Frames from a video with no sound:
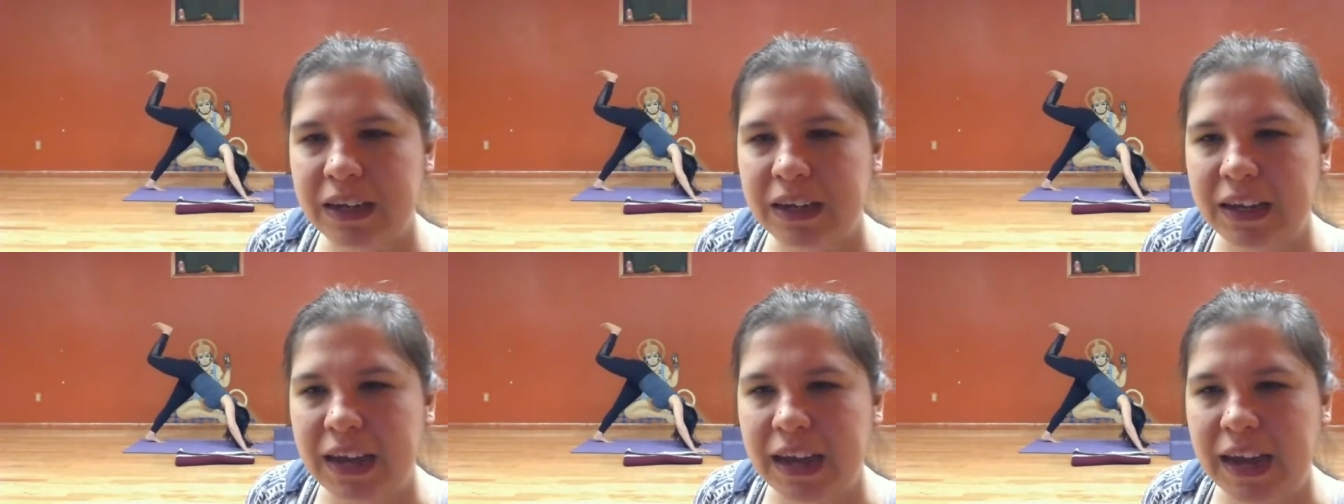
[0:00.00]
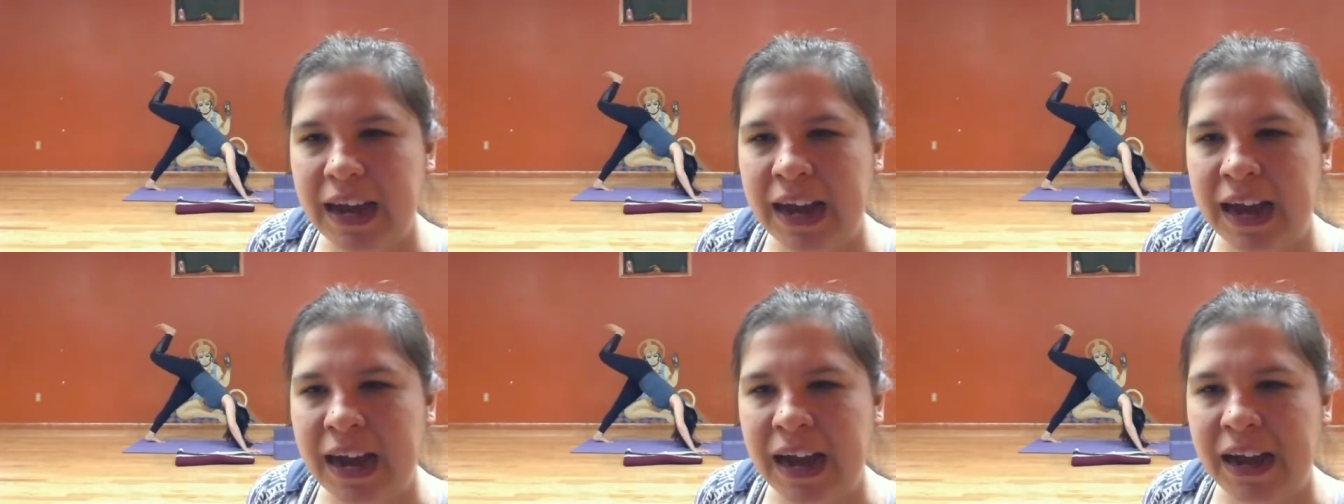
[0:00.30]

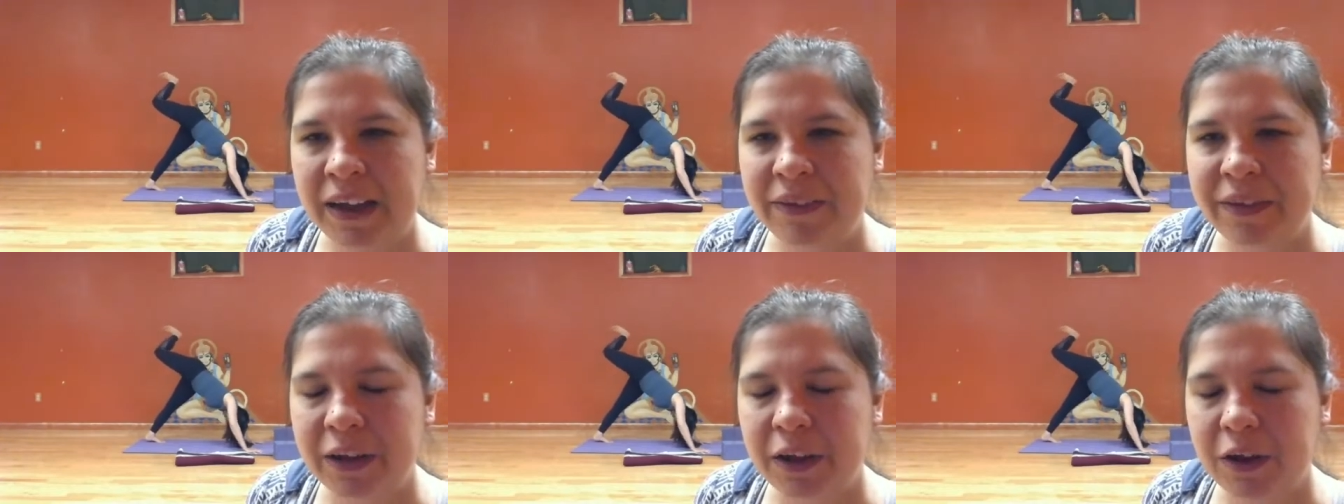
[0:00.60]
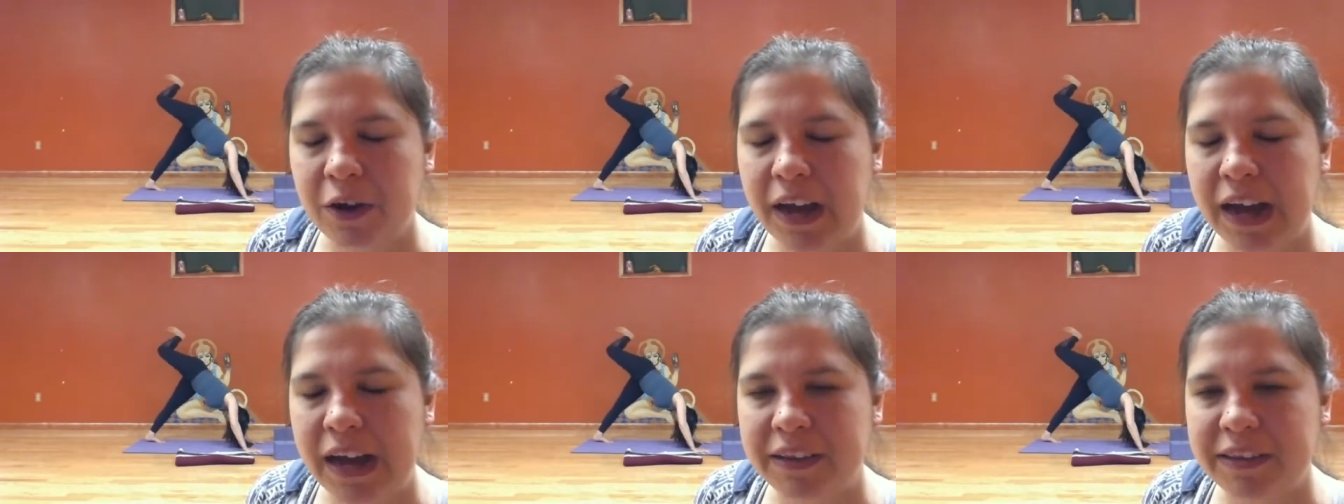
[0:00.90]
Yeah, and then go
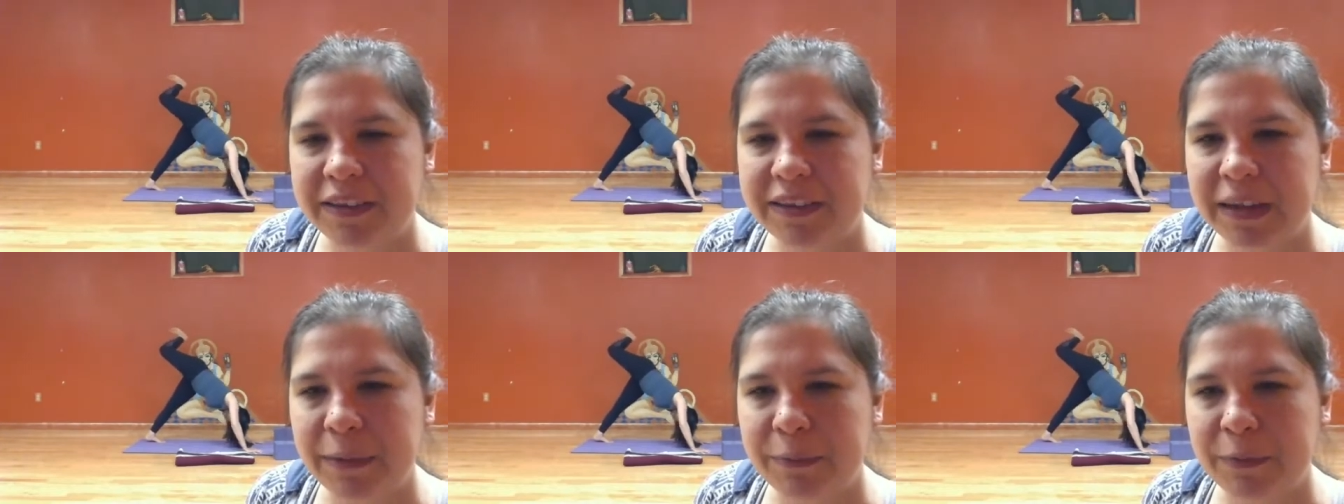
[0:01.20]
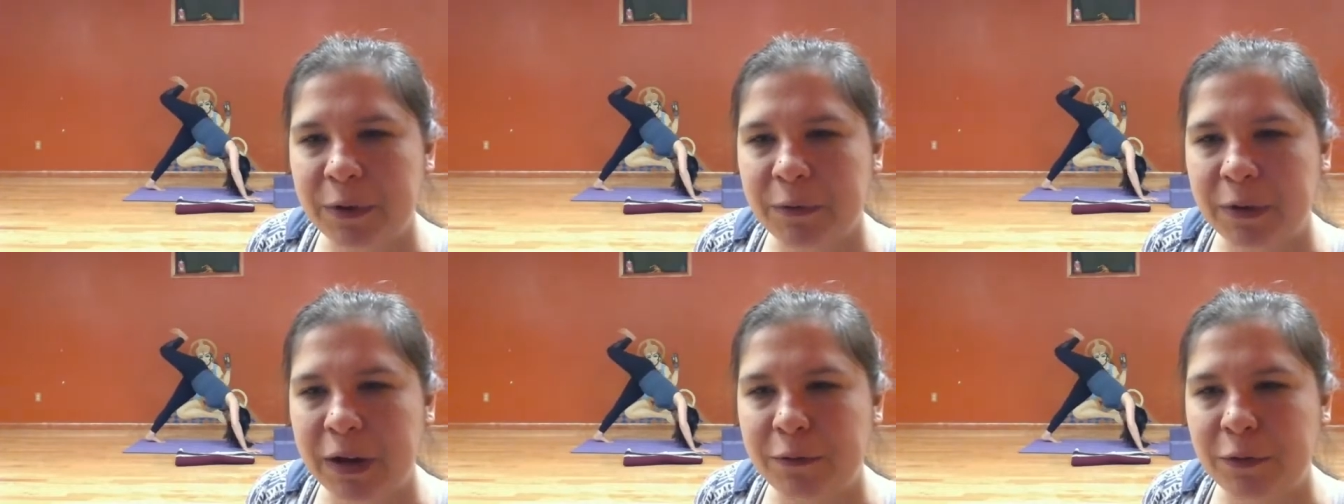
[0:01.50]
ahead and step
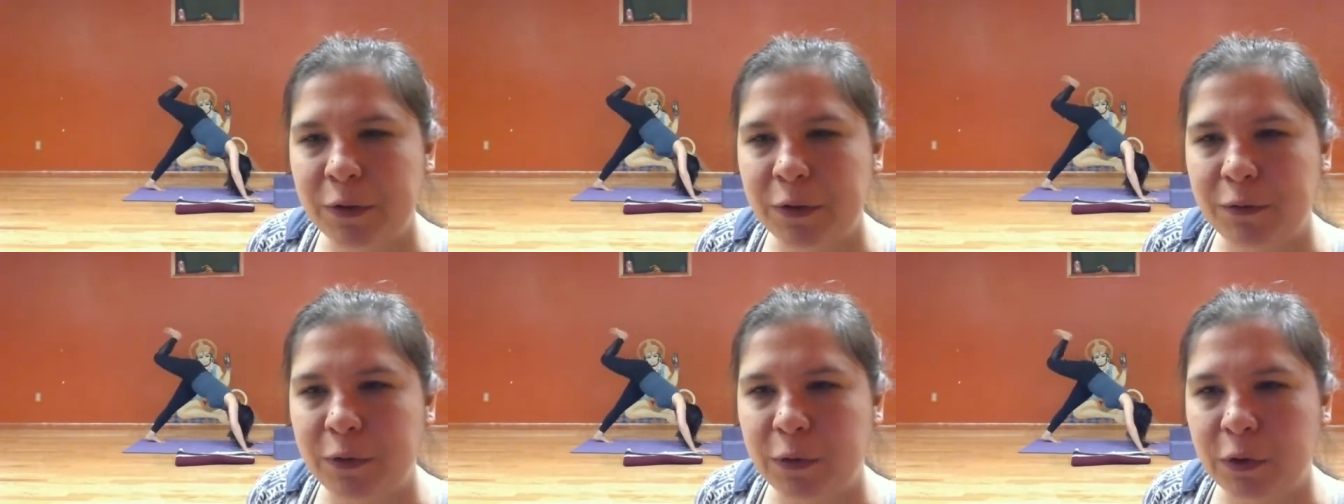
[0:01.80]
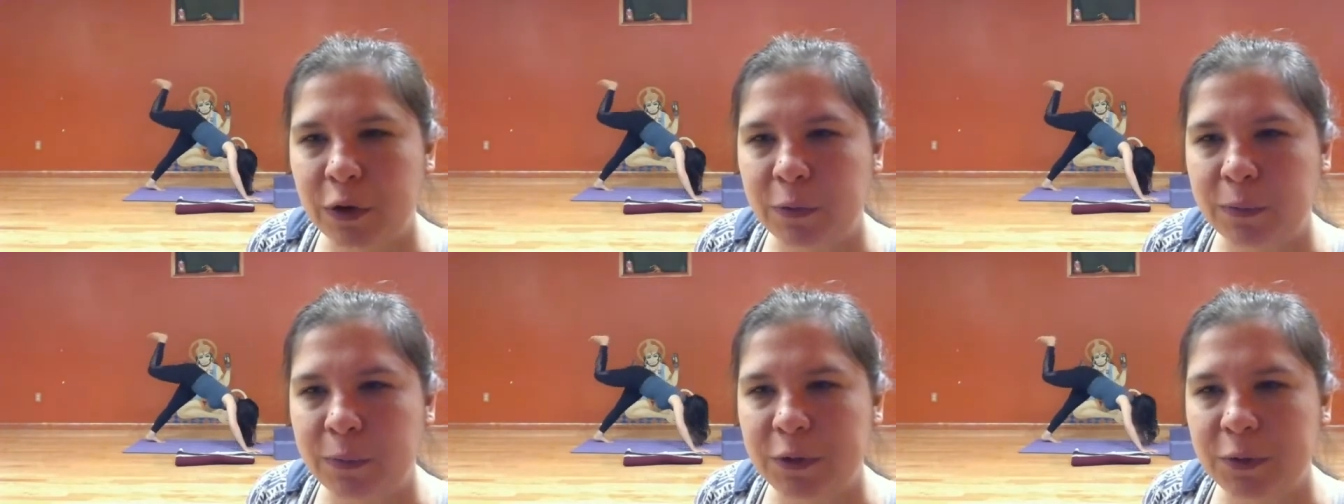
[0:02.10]
the right foot
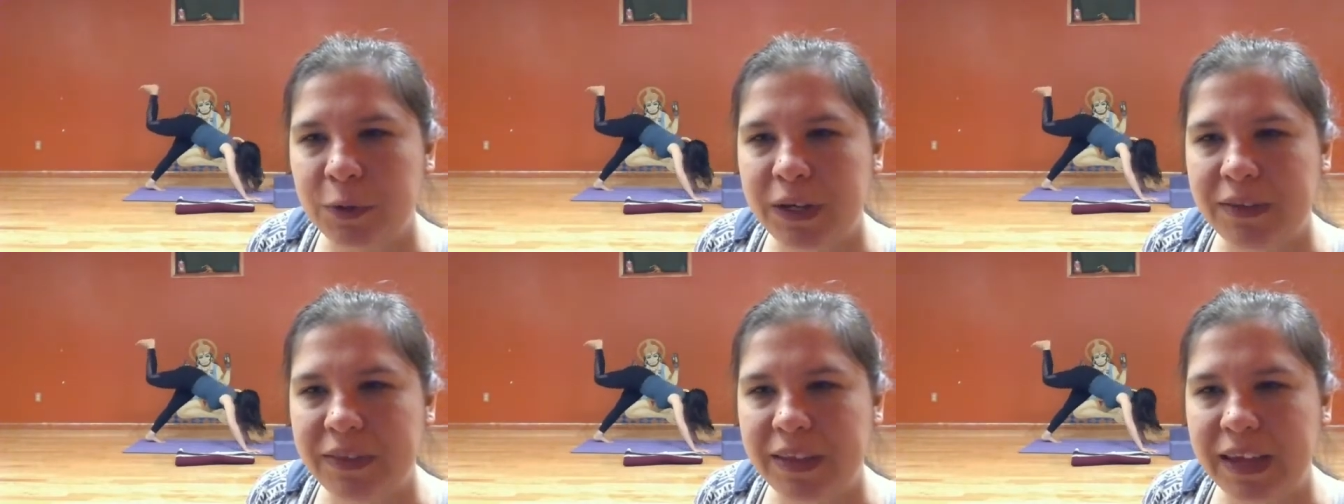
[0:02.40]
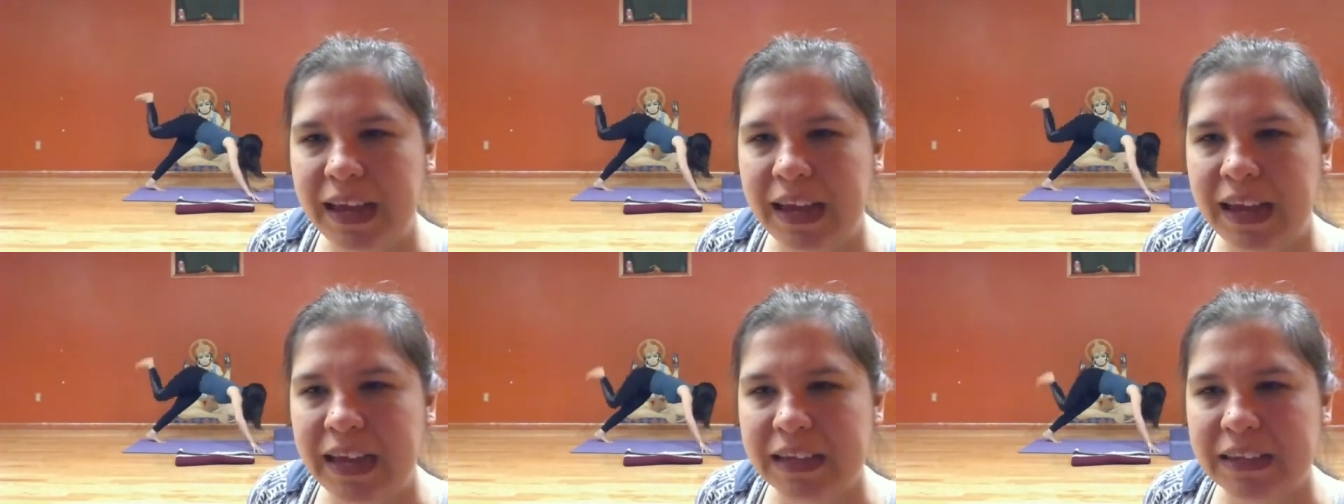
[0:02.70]
forward between the
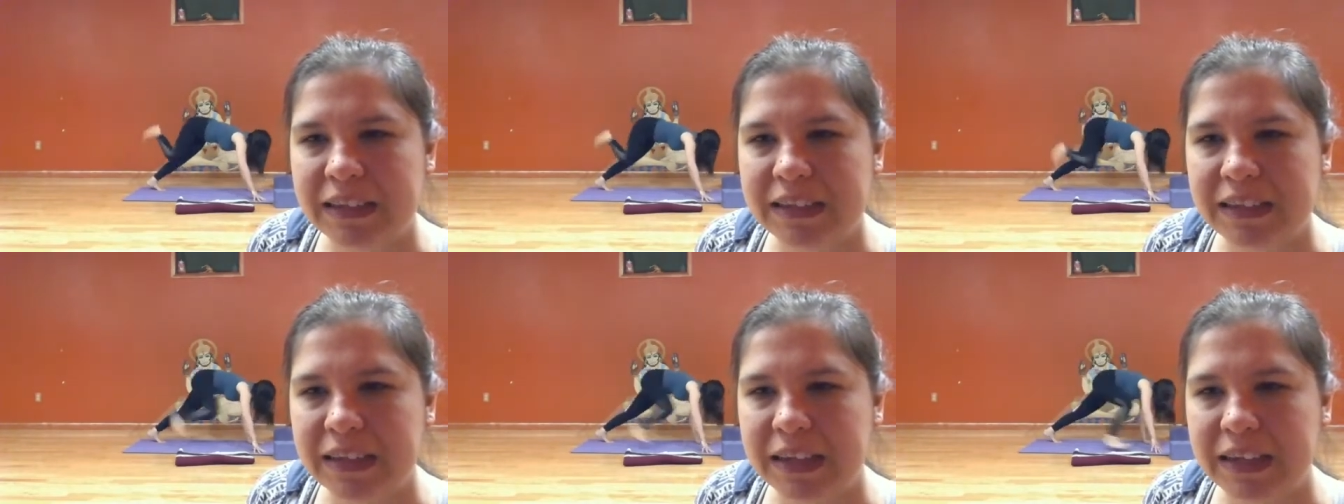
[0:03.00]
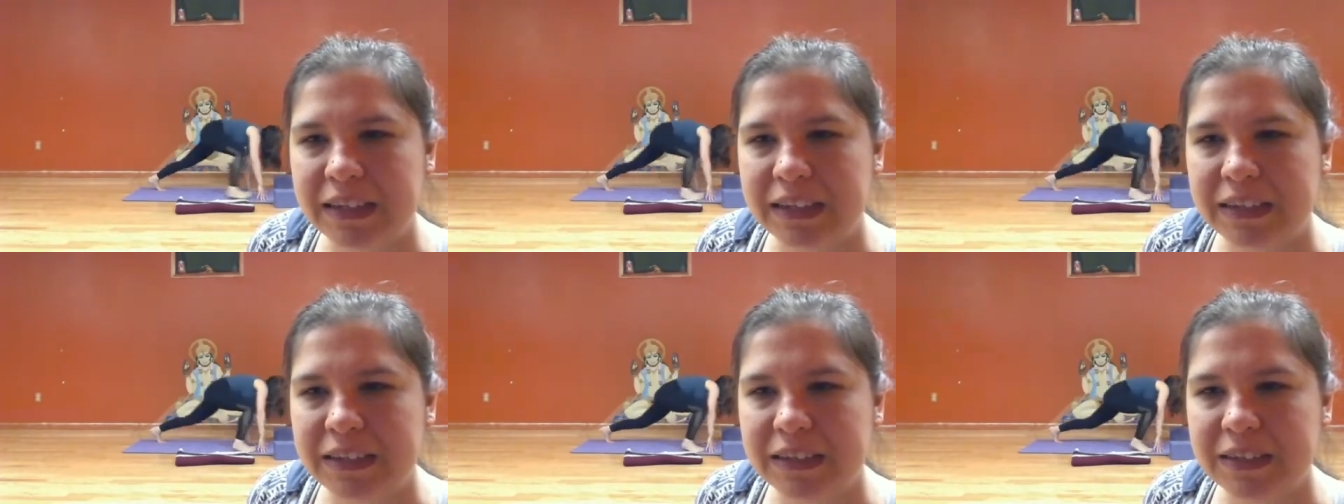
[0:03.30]
hands,
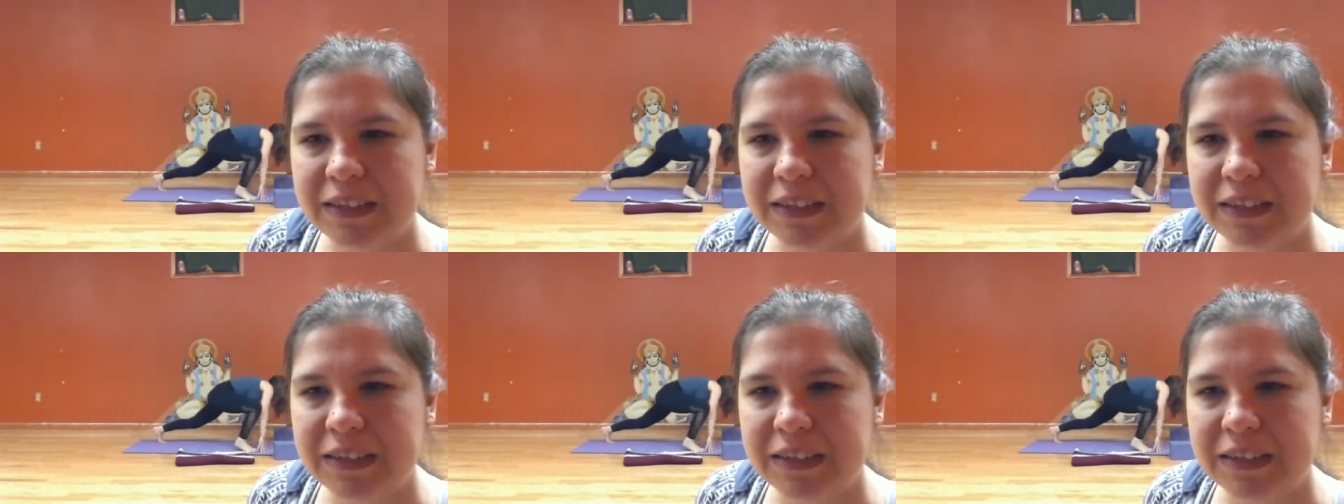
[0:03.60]
lunge.